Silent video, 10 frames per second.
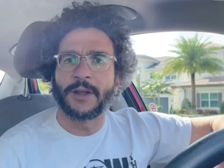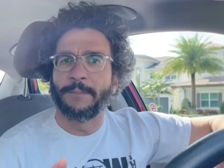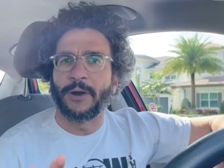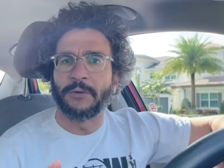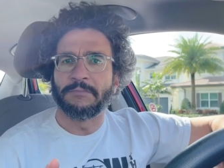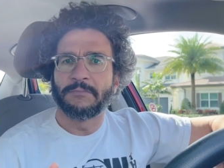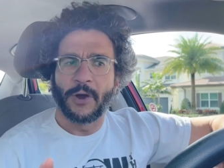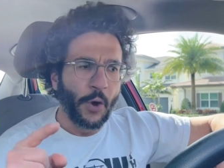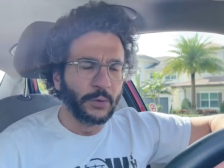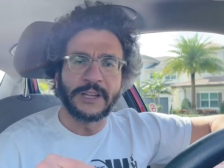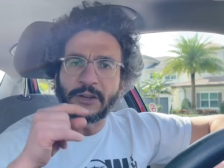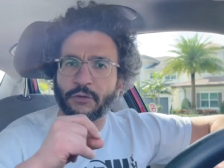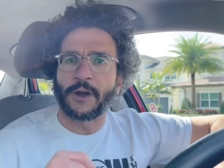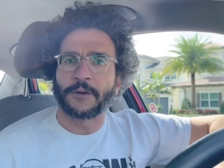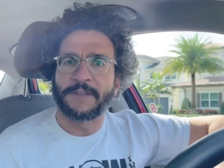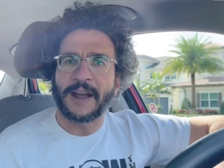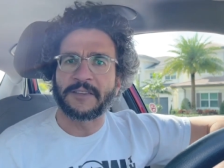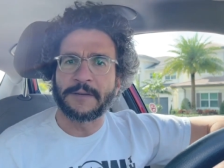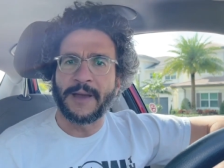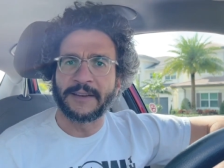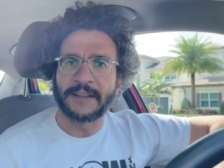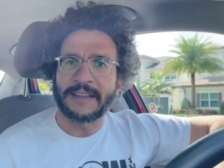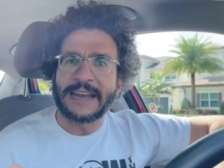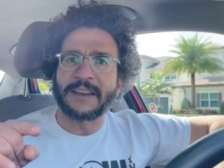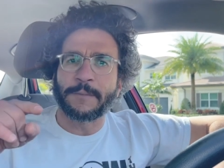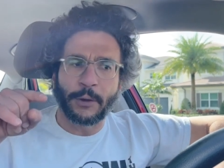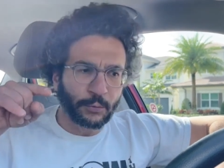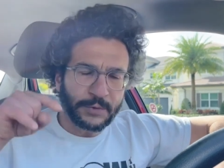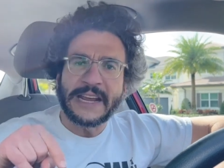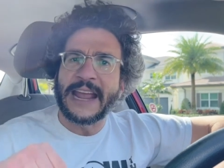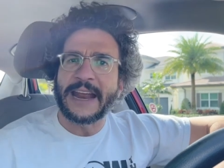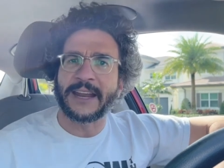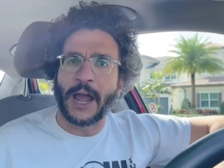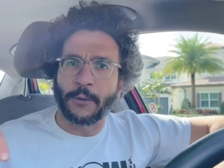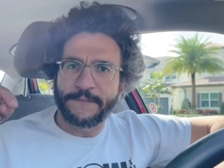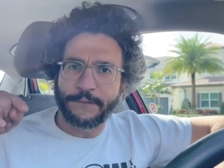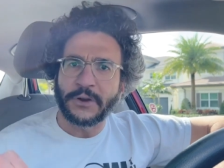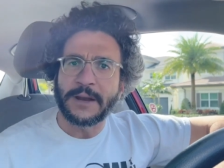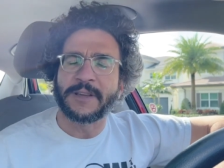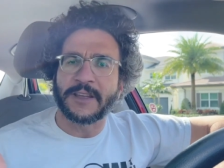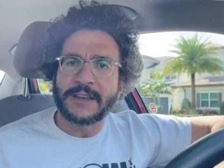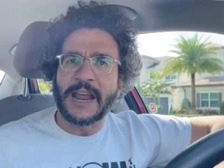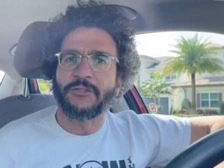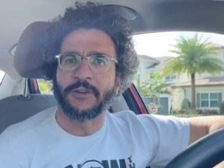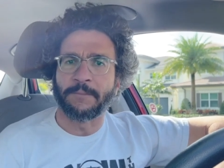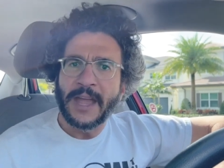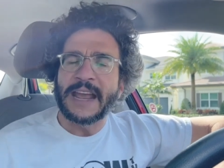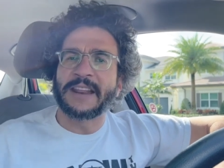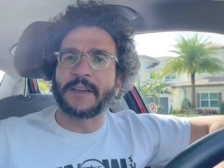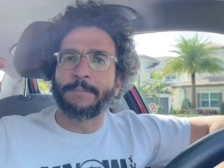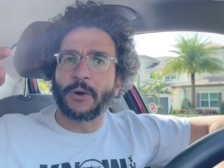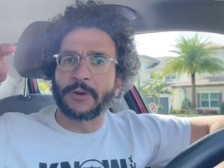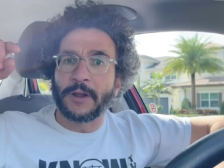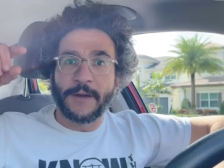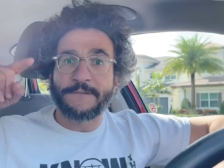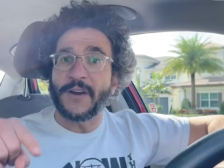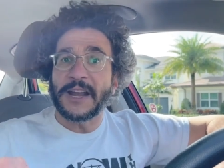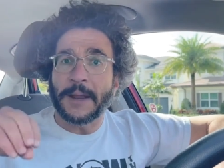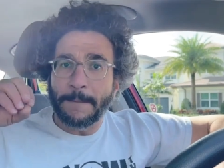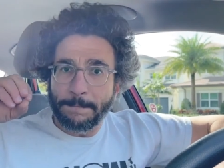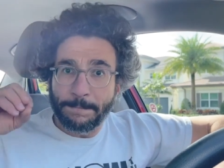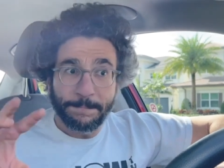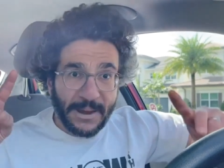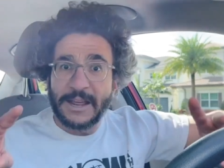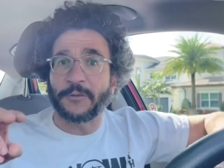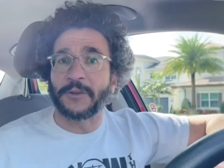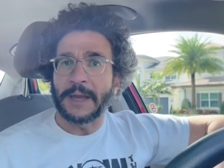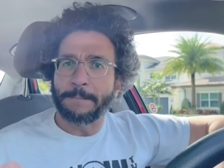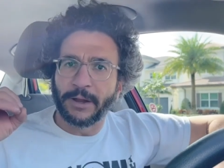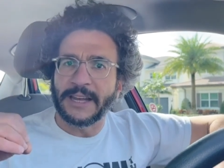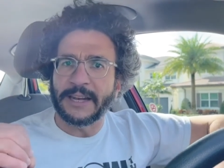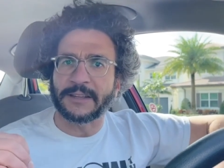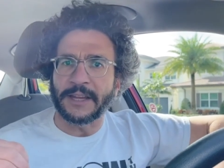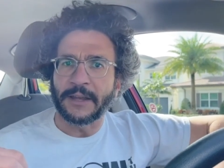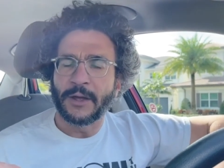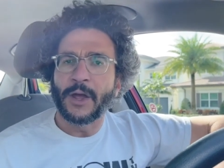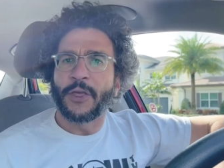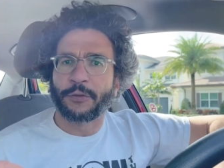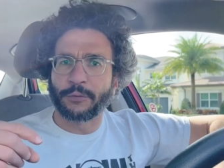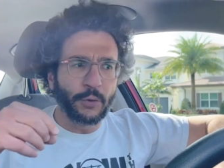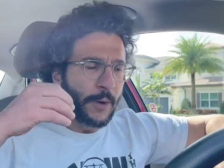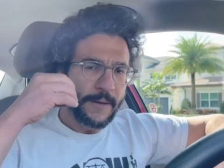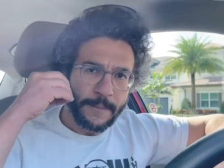about only trucker vaccine mandates. It is about regaining our freedom as a nation. It is about fighting peacefully, politically, through